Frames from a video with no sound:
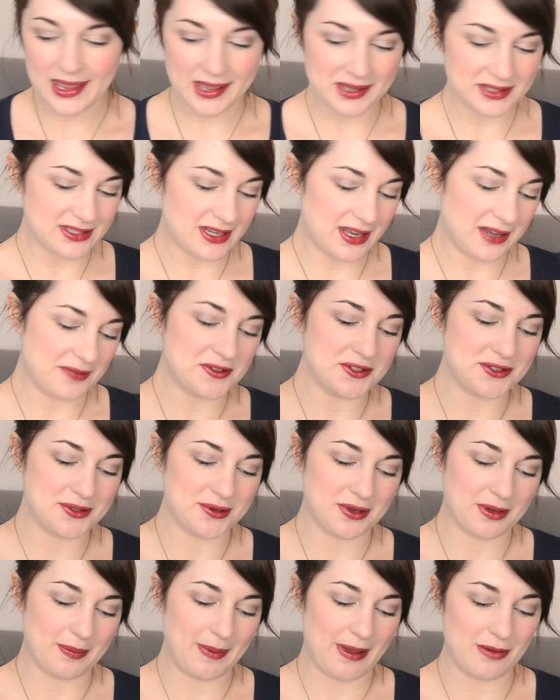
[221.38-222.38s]
Next I have to
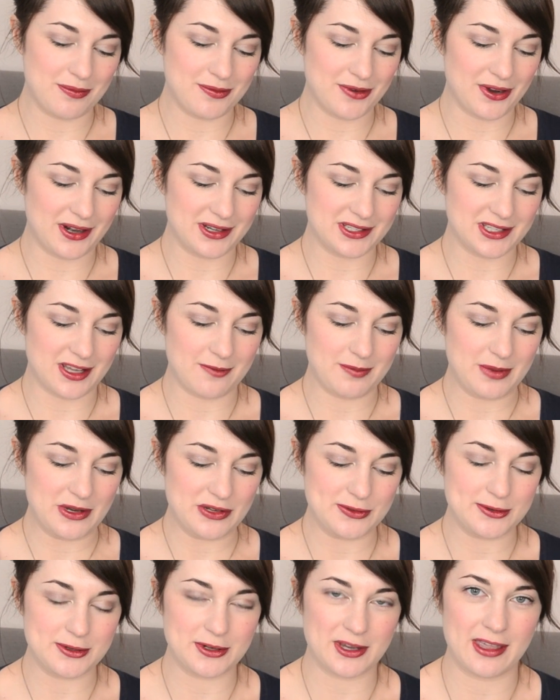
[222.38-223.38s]
talk about a product I've been
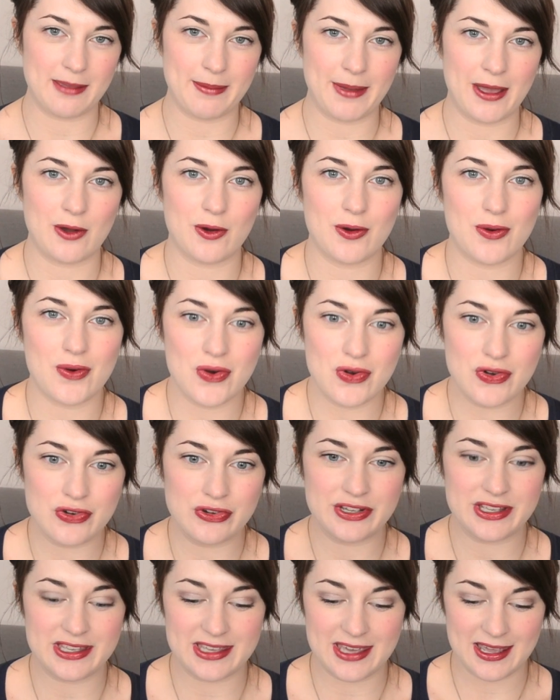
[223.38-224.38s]
talking about
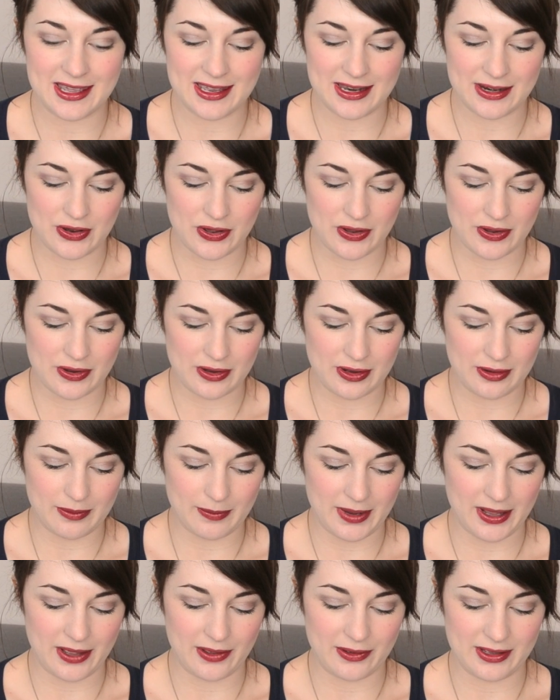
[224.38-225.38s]
all year long,
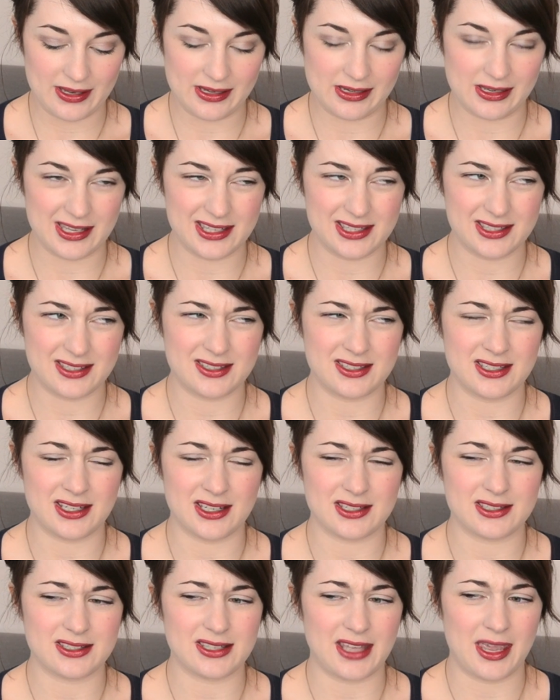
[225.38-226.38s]
well at least
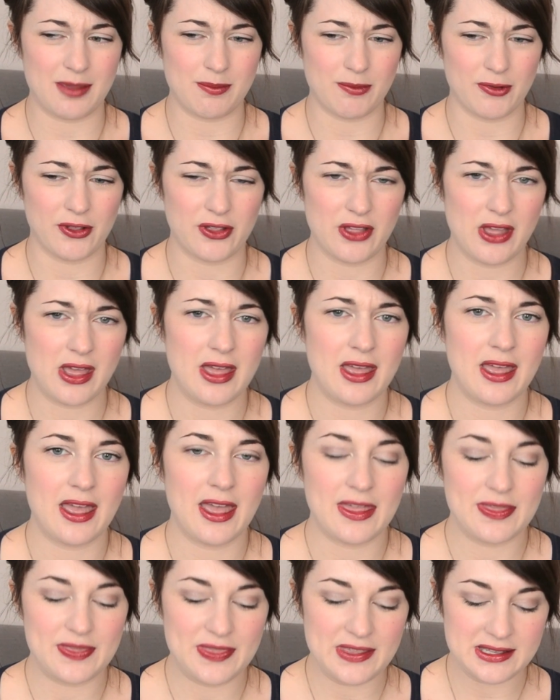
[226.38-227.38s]
since April.
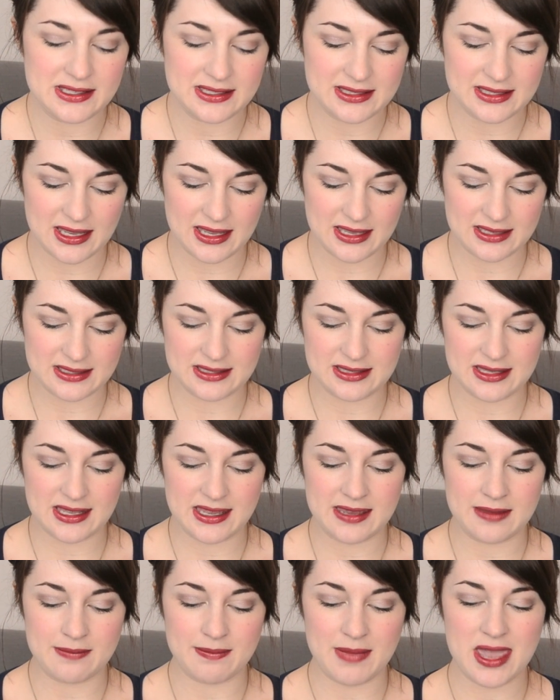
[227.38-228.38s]
This is
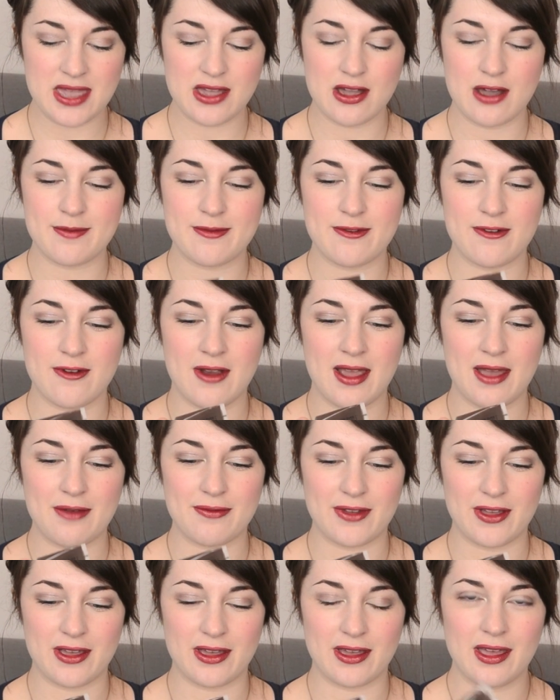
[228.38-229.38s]
the Makeup
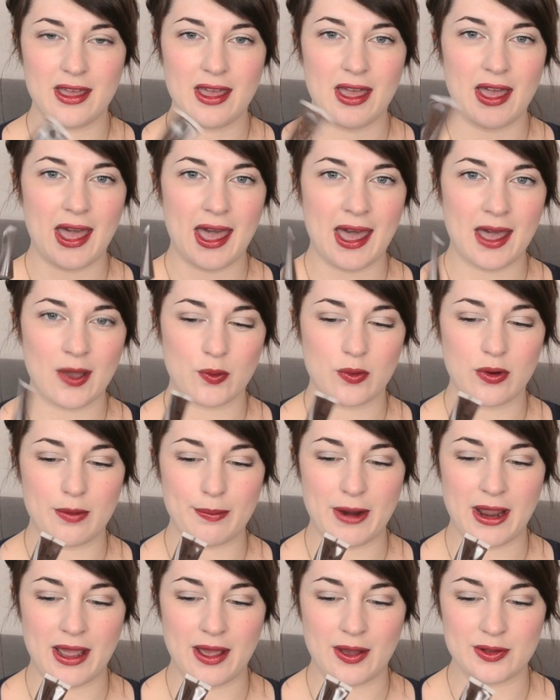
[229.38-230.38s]
Forever Aqua
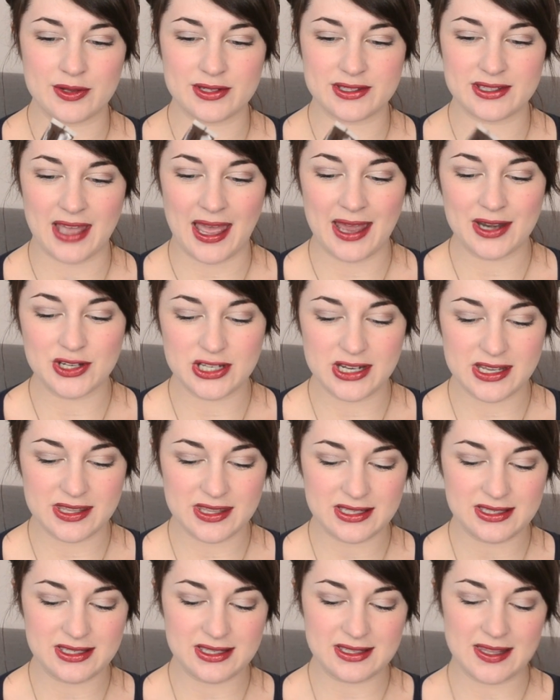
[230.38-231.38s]
Brows. Actually
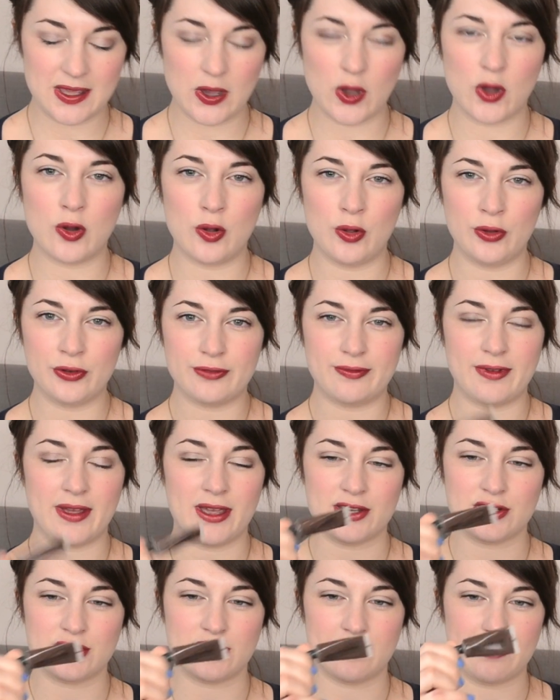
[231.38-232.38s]
this is the old
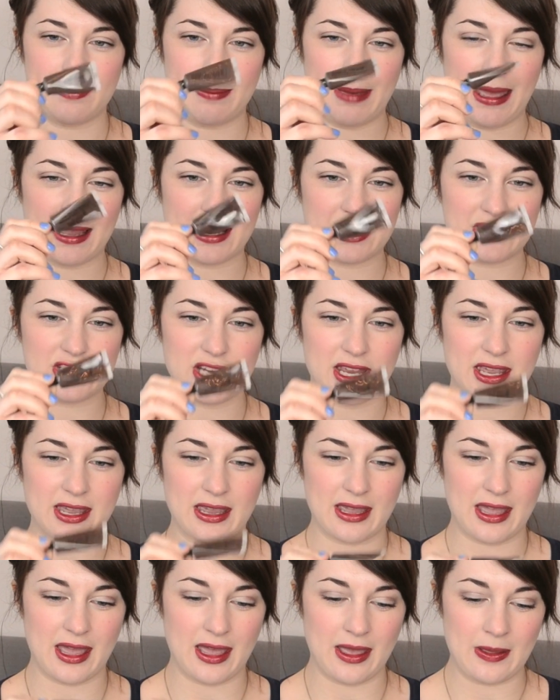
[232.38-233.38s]
version of the packaging,
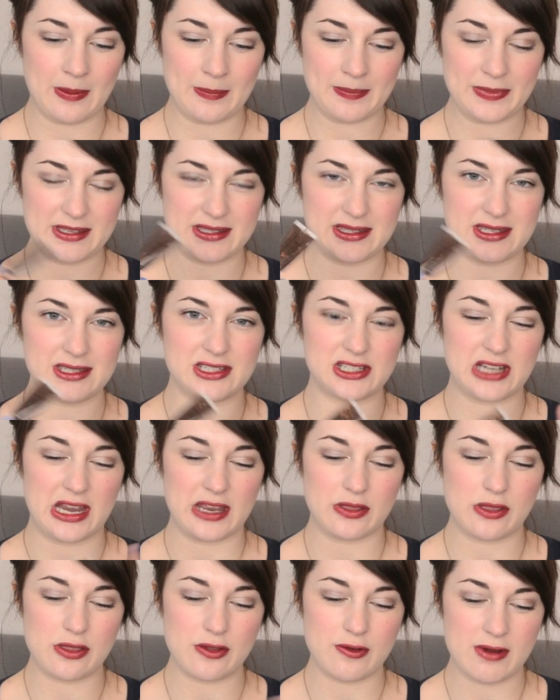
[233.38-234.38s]
this is
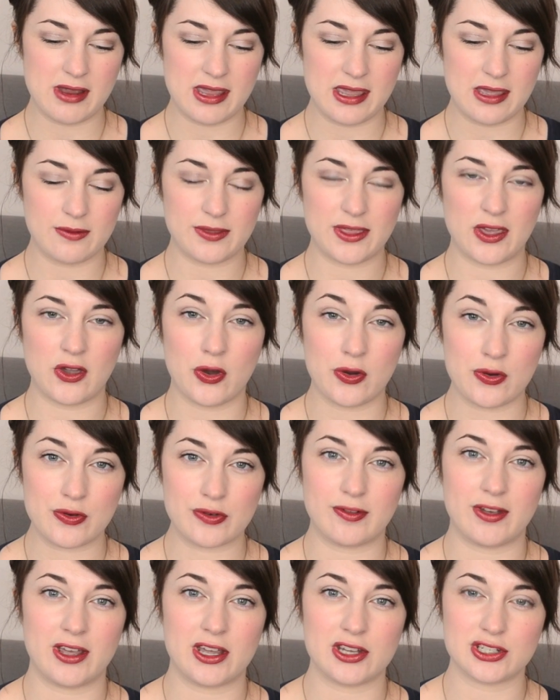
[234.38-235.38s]
shade 3 of the
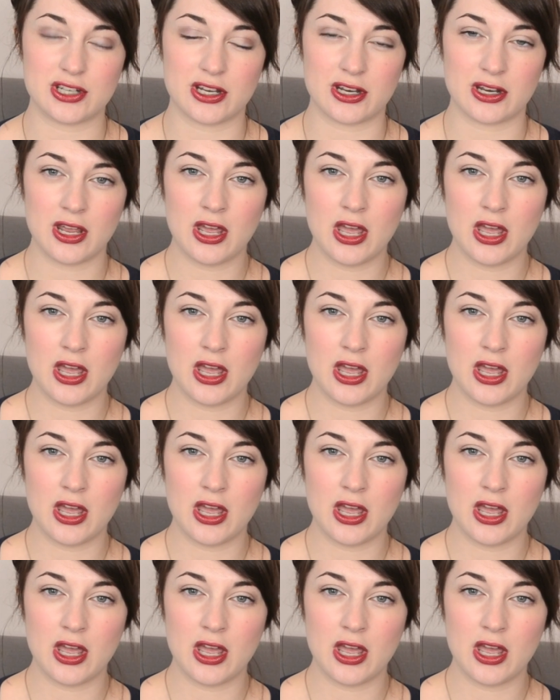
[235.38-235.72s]
old version,